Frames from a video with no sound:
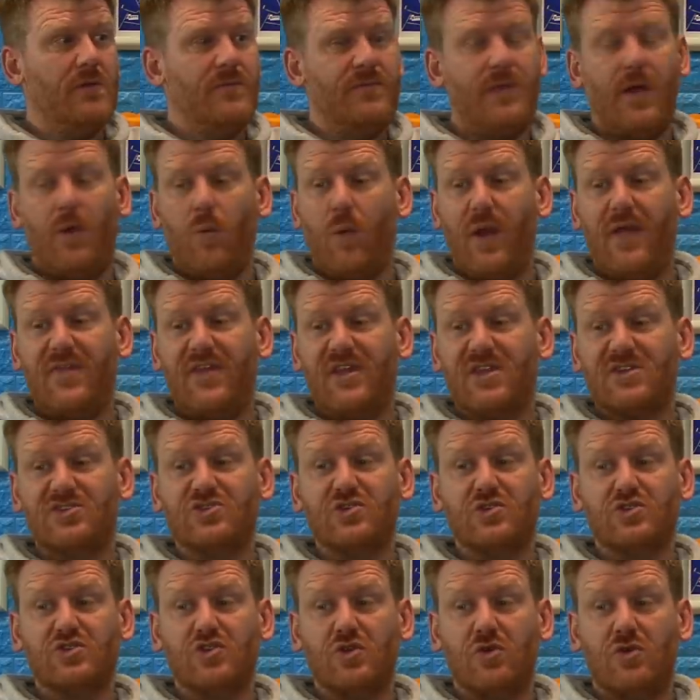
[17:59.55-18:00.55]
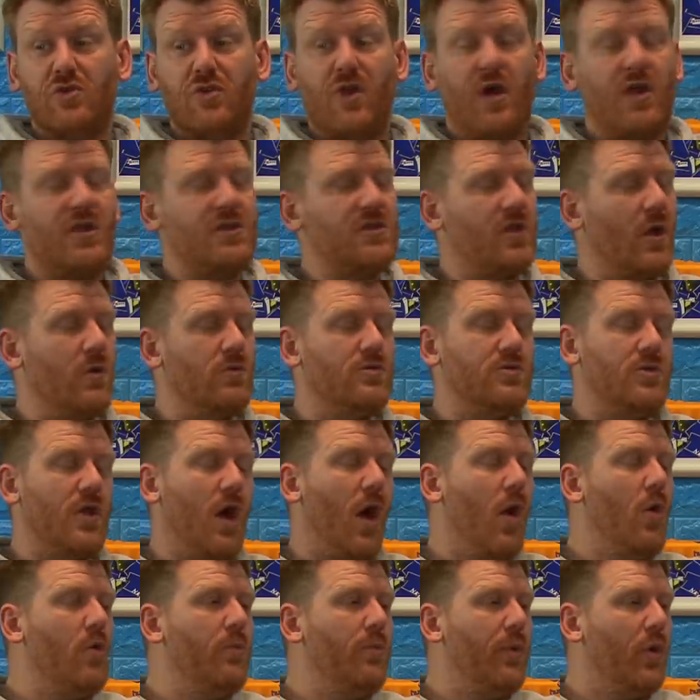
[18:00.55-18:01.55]
Now whether it's us or not, I don't
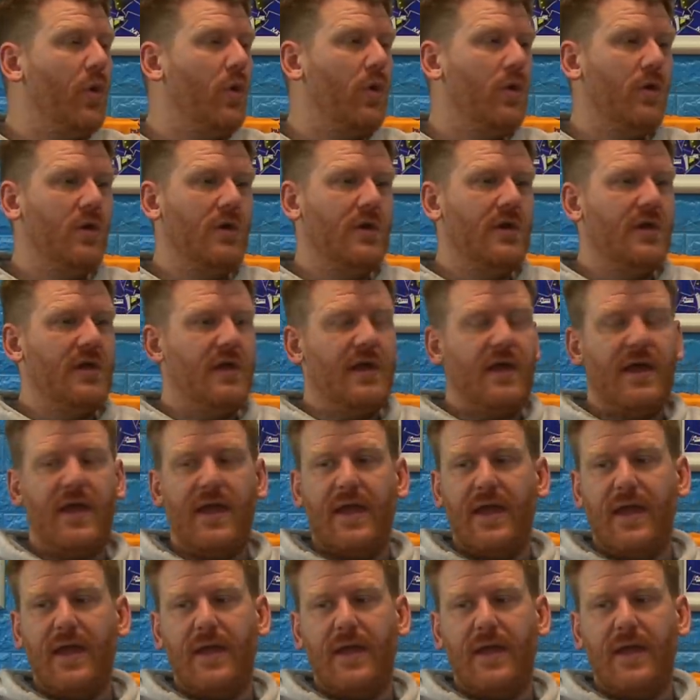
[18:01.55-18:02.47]
know, but